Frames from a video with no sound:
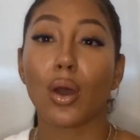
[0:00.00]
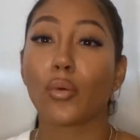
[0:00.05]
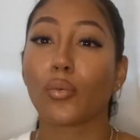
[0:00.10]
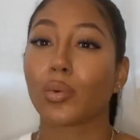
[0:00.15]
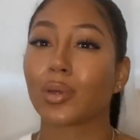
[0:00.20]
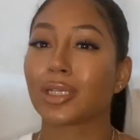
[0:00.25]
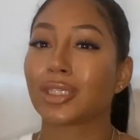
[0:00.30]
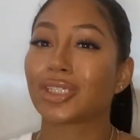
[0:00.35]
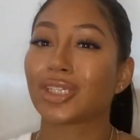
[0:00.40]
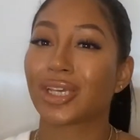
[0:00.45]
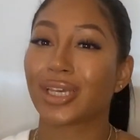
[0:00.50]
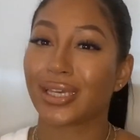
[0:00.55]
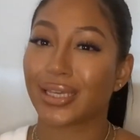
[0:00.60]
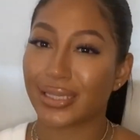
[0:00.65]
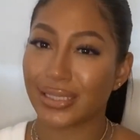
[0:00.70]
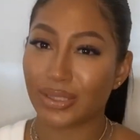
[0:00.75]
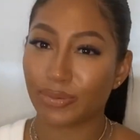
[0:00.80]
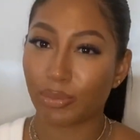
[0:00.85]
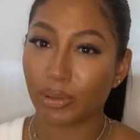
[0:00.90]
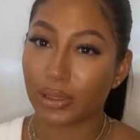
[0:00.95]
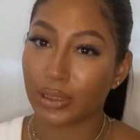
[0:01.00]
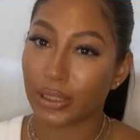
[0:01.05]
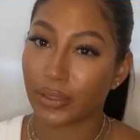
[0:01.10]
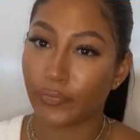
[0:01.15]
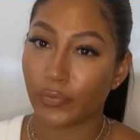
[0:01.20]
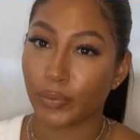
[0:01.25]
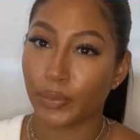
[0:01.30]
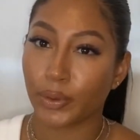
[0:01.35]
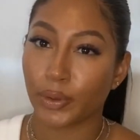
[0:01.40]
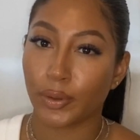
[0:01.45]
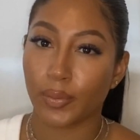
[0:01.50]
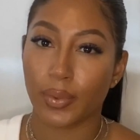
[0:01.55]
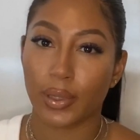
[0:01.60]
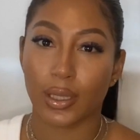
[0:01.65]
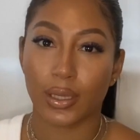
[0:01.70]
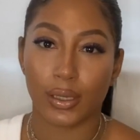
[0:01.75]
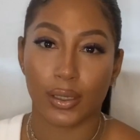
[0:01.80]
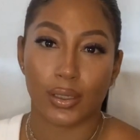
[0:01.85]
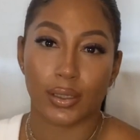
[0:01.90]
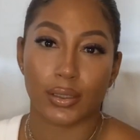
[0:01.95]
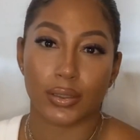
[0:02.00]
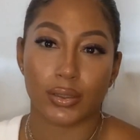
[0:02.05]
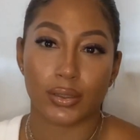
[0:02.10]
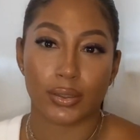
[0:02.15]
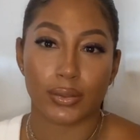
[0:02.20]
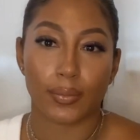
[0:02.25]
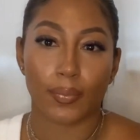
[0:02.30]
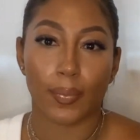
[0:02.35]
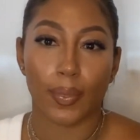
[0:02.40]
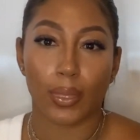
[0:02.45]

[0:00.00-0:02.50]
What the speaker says: which is believable because